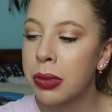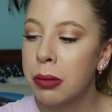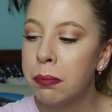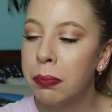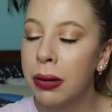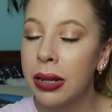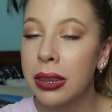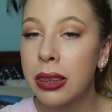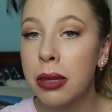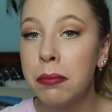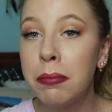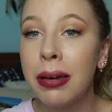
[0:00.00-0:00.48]

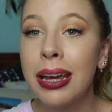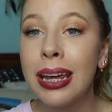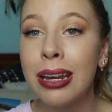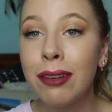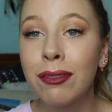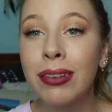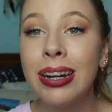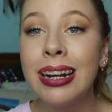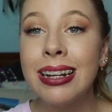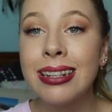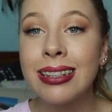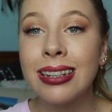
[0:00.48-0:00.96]
But the
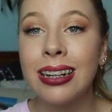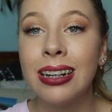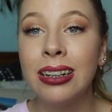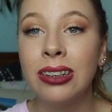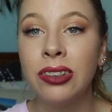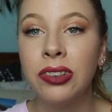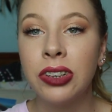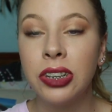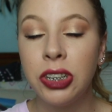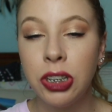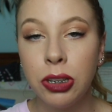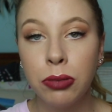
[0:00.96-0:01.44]
main
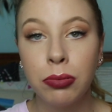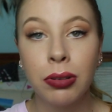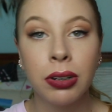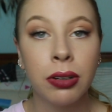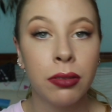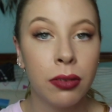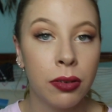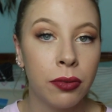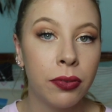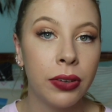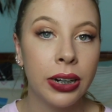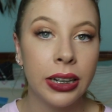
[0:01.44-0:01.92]
reason that you want
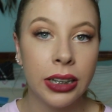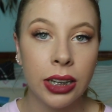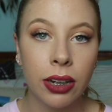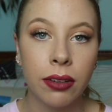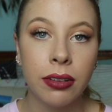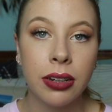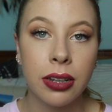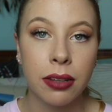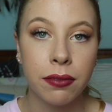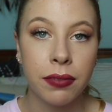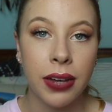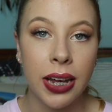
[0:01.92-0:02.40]
to avoid
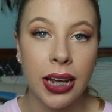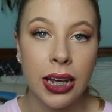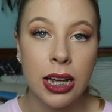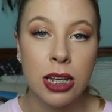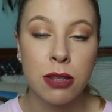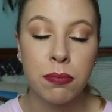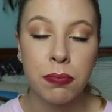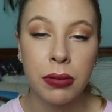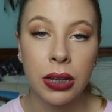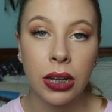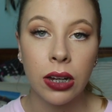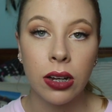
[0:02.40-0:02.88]
going to the vet
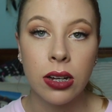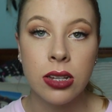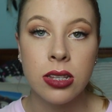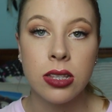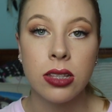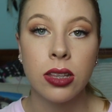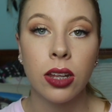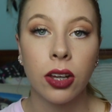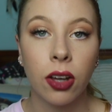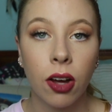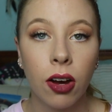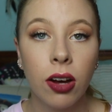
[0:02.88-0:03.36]
is
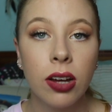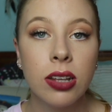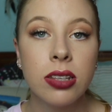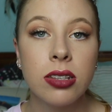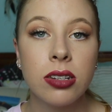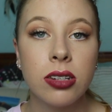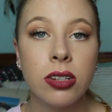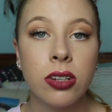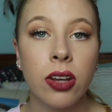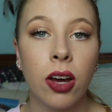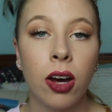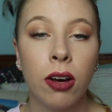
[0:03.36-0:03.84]
because the
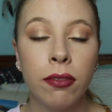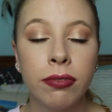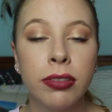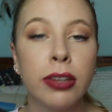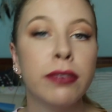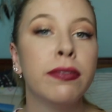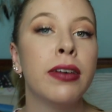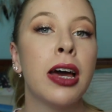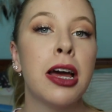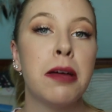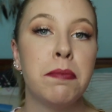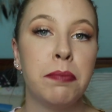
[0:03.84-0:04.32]
cost of
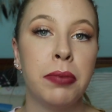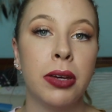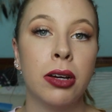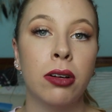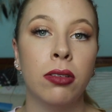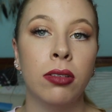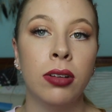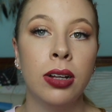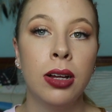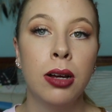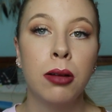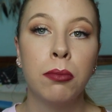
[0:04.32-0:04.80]
the vet
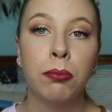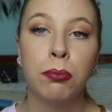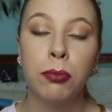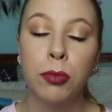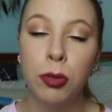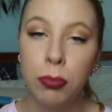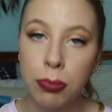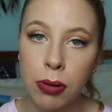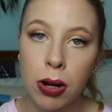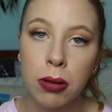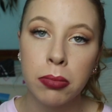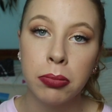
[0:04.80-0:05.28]
bill
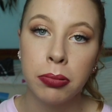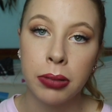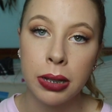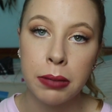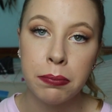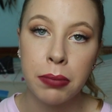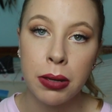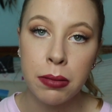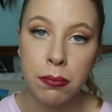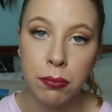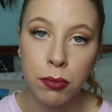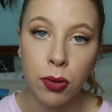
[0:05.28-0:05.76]
will
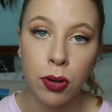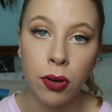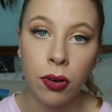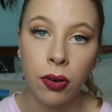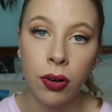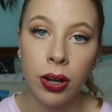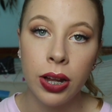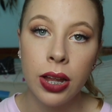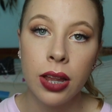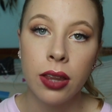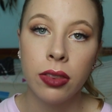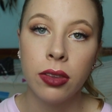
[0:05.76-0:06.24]
probably be
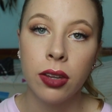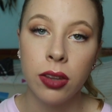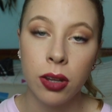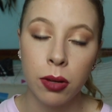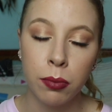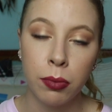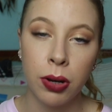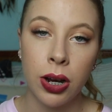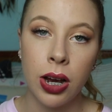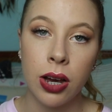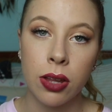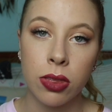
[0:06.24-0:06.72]
more than
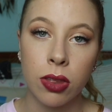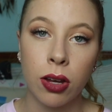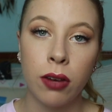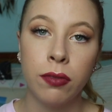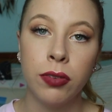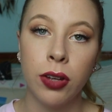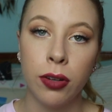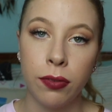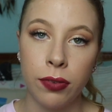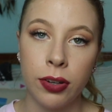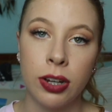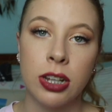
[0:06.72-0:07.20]
the worth
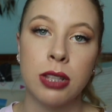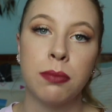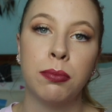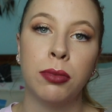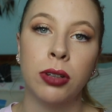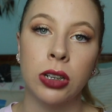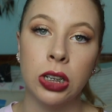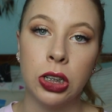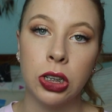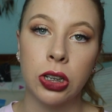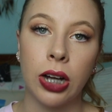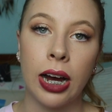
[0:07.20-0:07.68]
of your
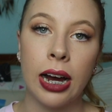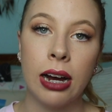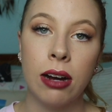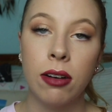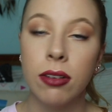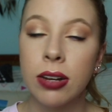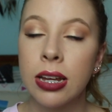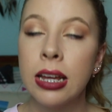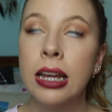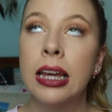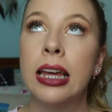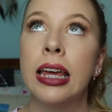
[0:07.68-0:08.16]
firstborn
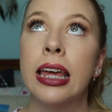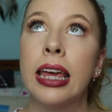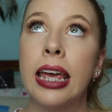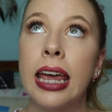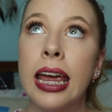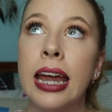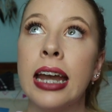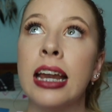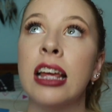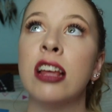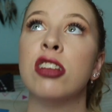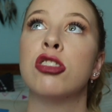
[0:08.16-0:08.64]
child.
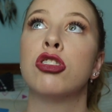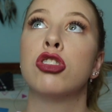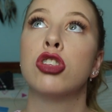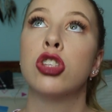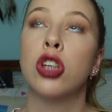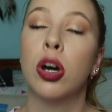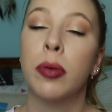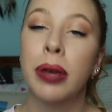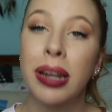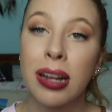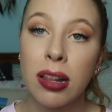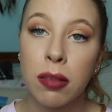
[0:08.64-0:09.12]
It is
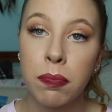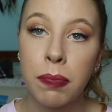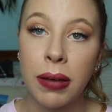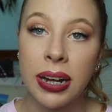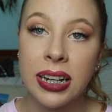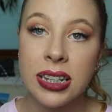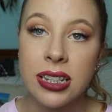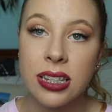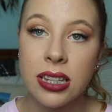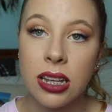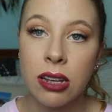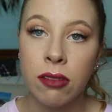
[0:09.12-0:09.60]
so
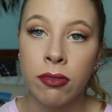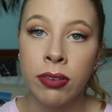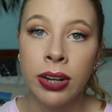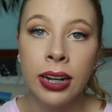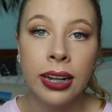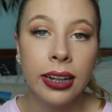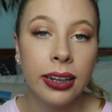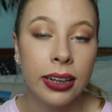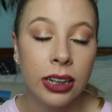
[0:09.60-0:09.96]
expensive.